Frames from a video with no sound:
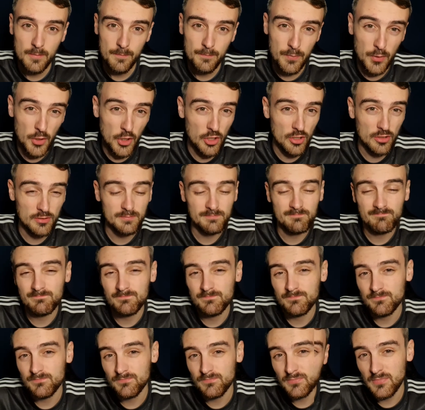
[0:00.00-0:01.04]
But
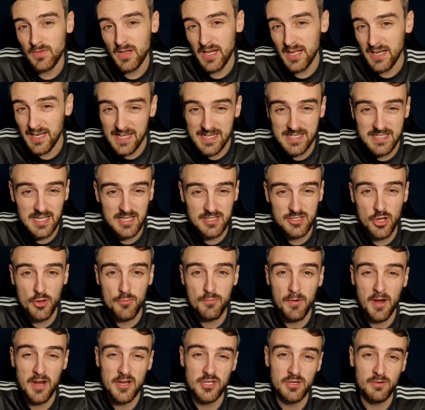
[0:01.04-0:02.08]
at least there's no
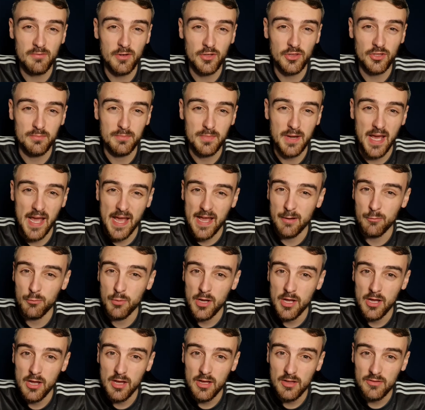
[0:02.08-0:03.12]
pressure on them now.
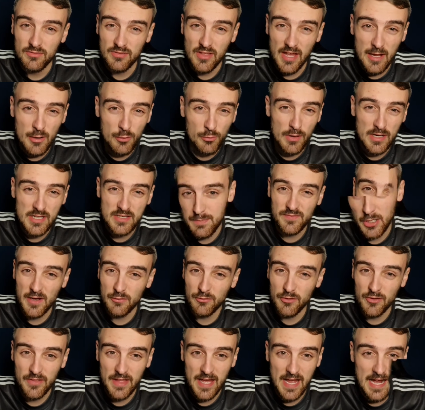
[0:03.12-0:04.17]
They always
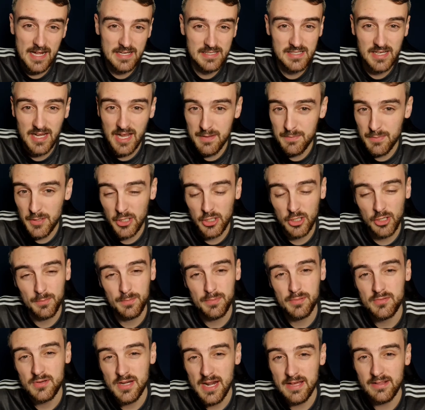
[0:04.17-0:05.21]
felt that they had to keep it
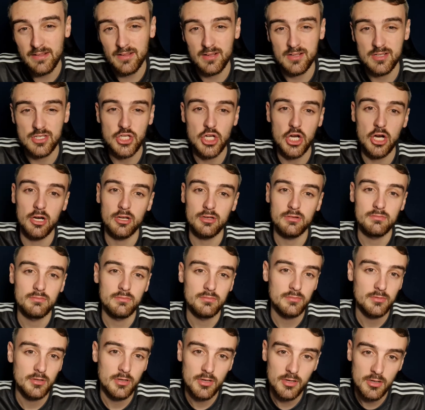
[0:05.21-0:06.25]
up. Now that it's gone,
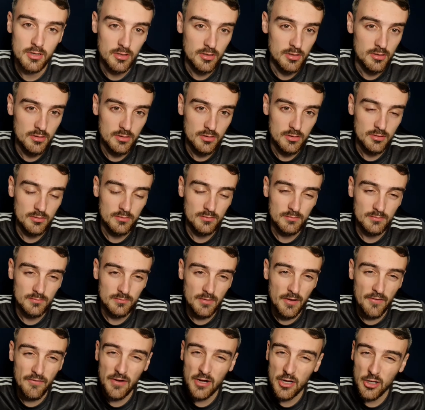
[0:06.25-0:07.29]

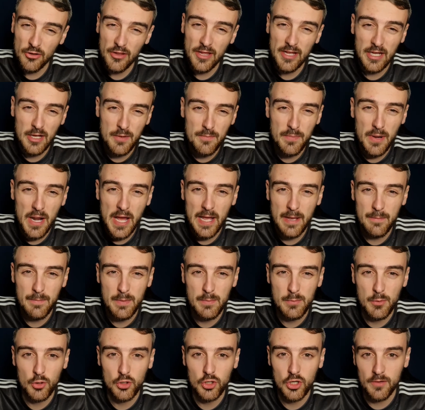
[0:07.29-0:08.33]
I feel like they can play a bit
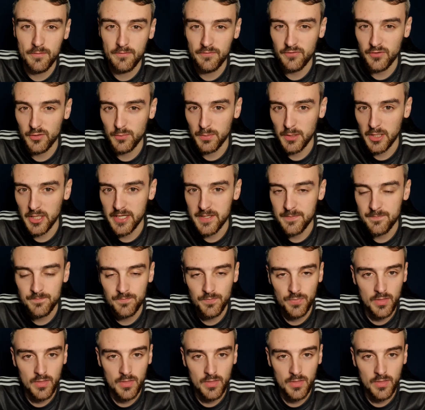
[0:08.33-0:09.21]
more comfortably.